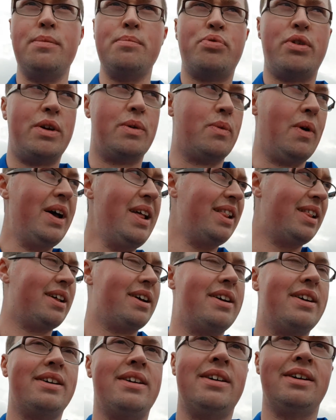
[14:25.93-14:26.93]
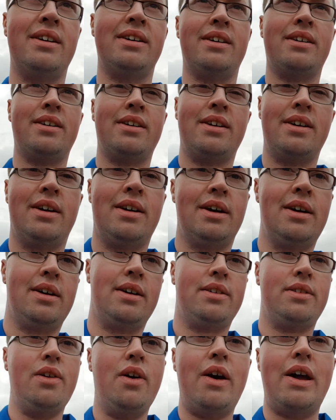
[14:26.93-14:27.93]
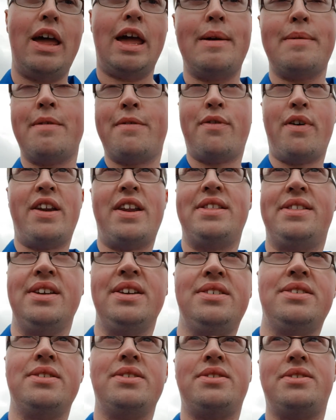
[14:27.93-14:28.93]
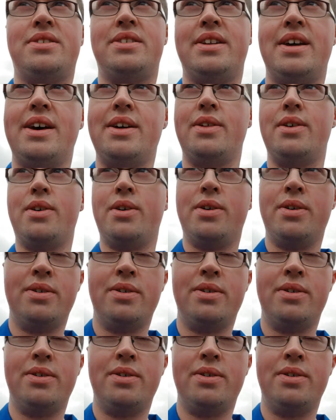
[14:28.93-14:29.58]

Pretty well. Not aiming for any distance today though.